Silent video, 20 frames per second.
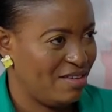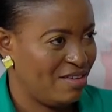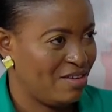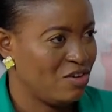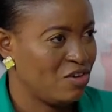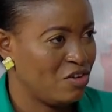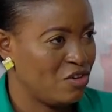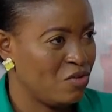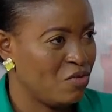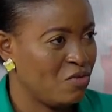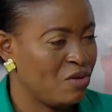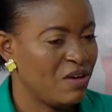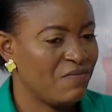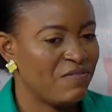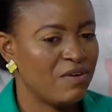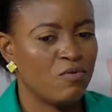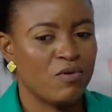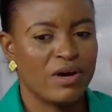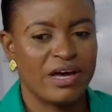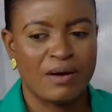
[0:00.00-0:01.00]
You know, if
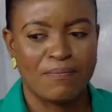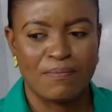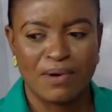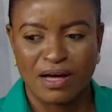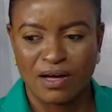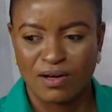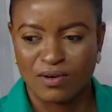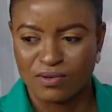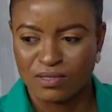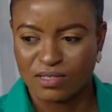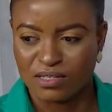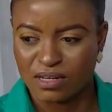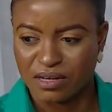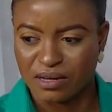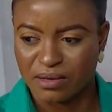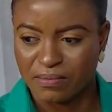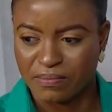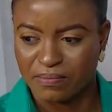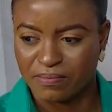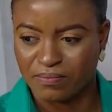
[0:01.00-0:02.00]
it were about
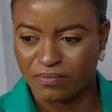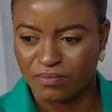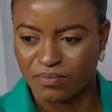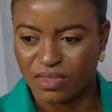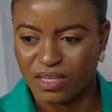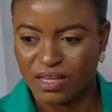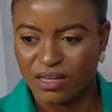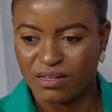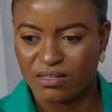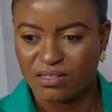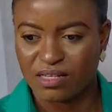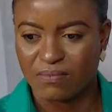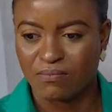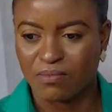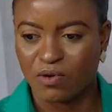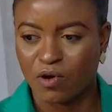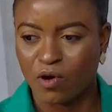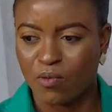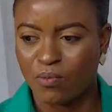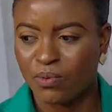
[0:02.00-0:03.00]
some
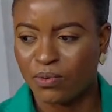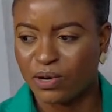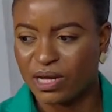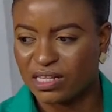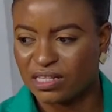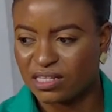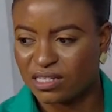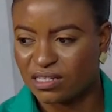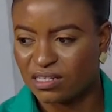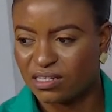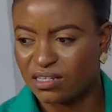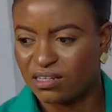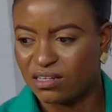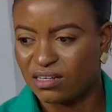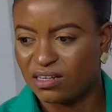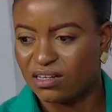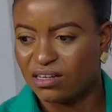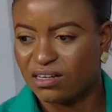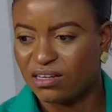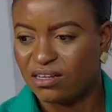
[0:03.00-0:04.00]
corporate
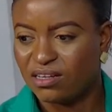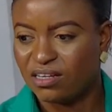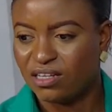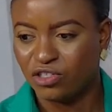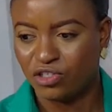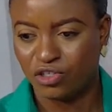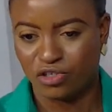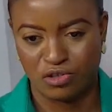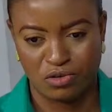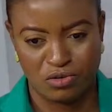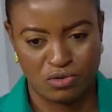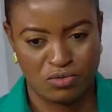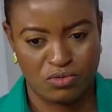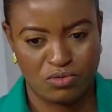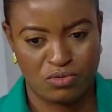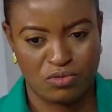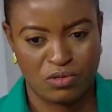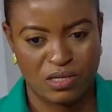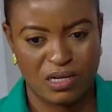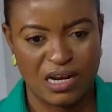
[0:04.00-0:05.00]
issue
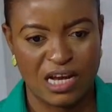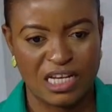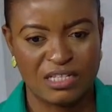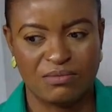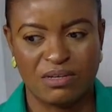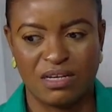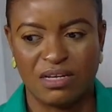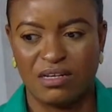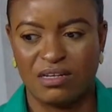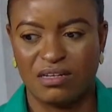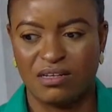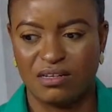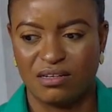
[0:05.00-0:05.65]
that has been